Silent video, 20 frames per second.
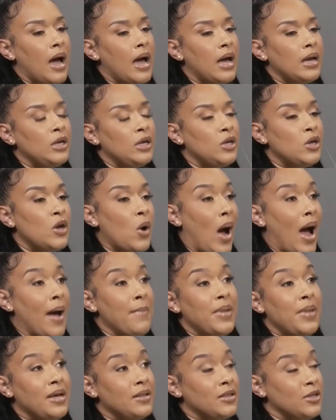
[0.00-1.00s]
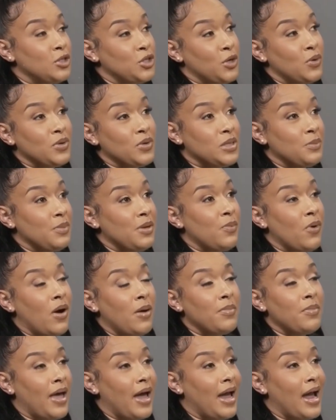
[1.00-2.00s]
all realized at that moment that
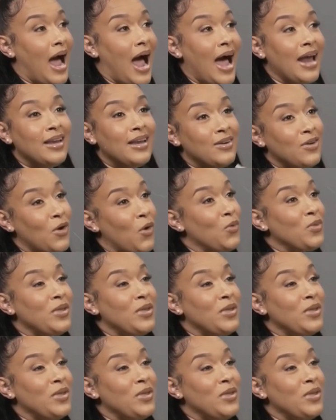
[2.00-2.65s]
perhaps neither was really at